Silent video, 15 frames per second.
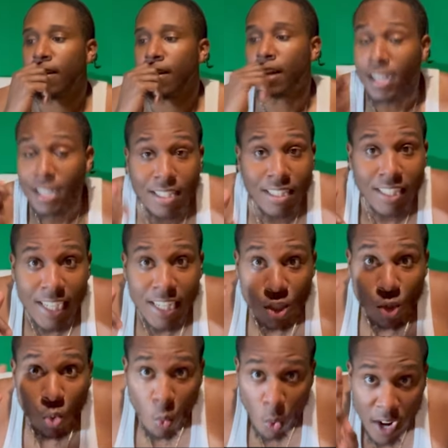Cut the lead
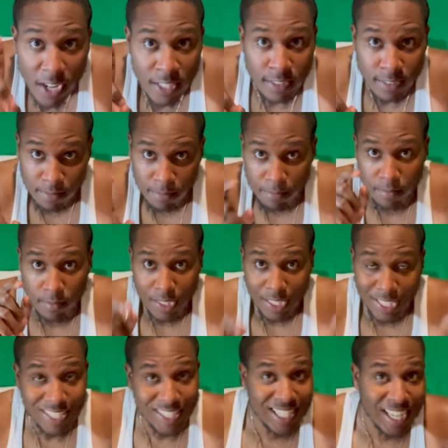to 1,
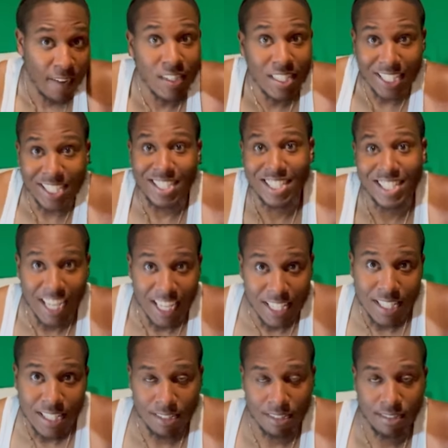
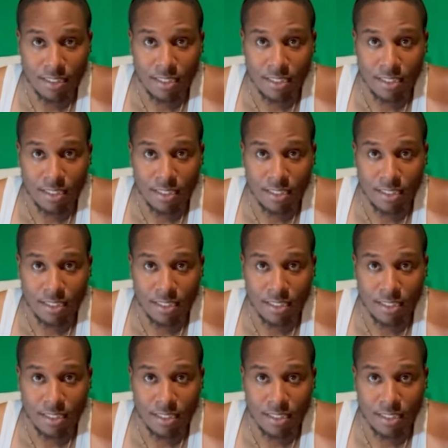67-66.